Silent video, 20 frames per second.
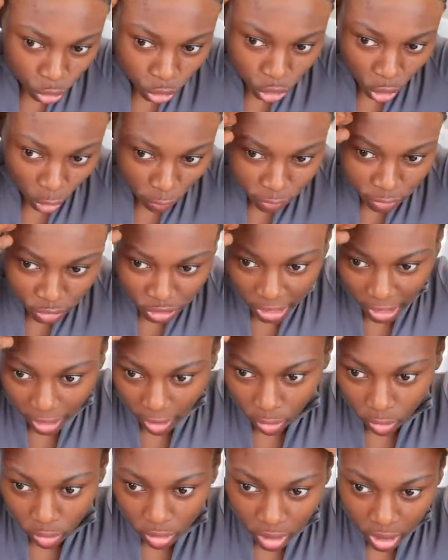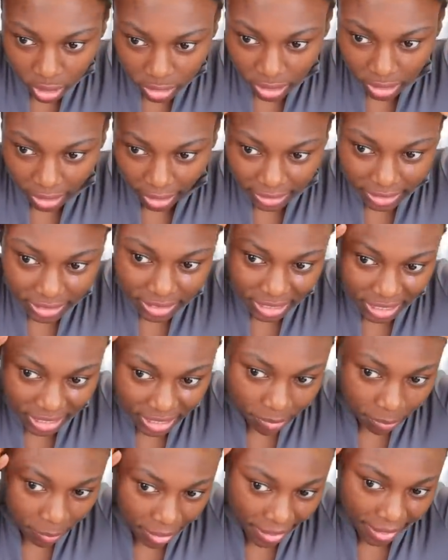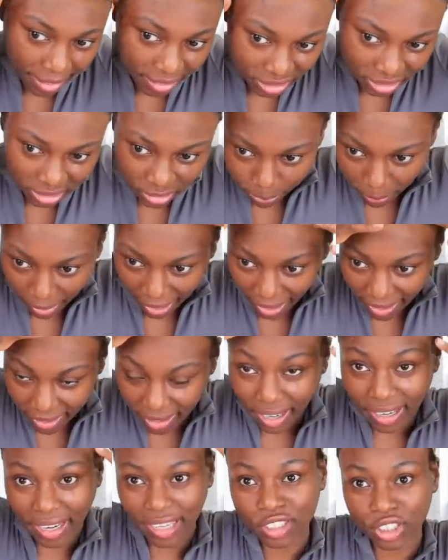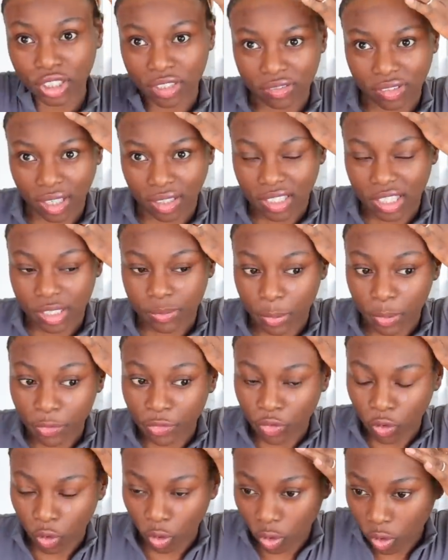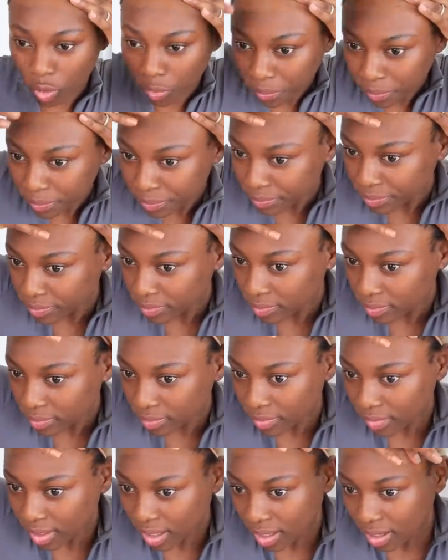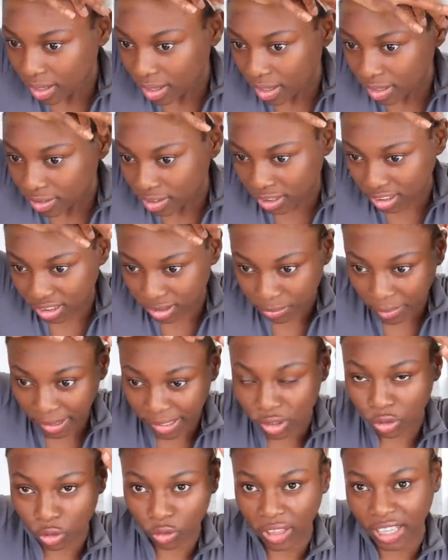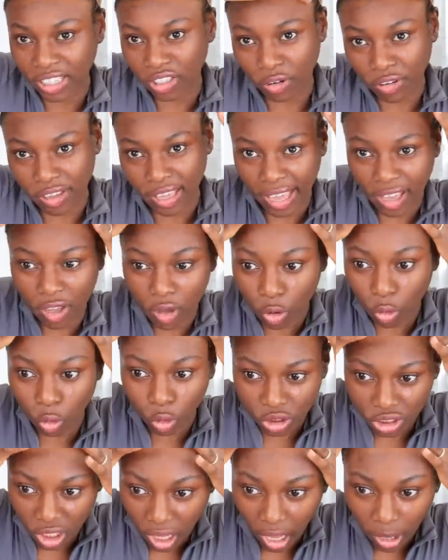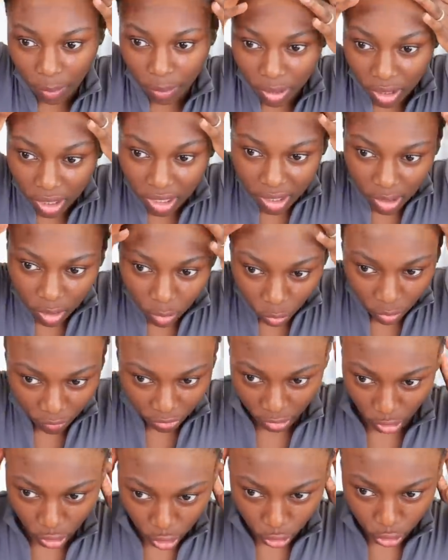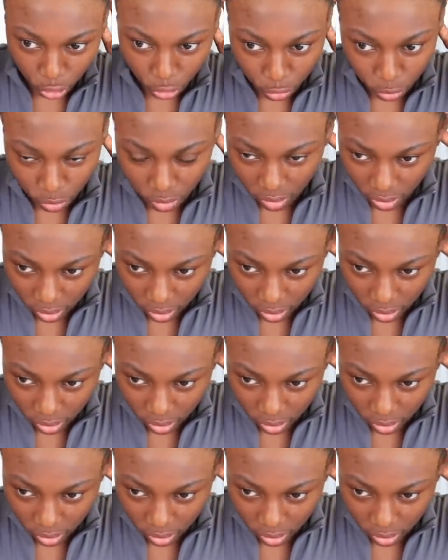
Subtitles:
soft gel to like slick my edges back, and I should have done this before, to just make sure they don't get caught up with the glue.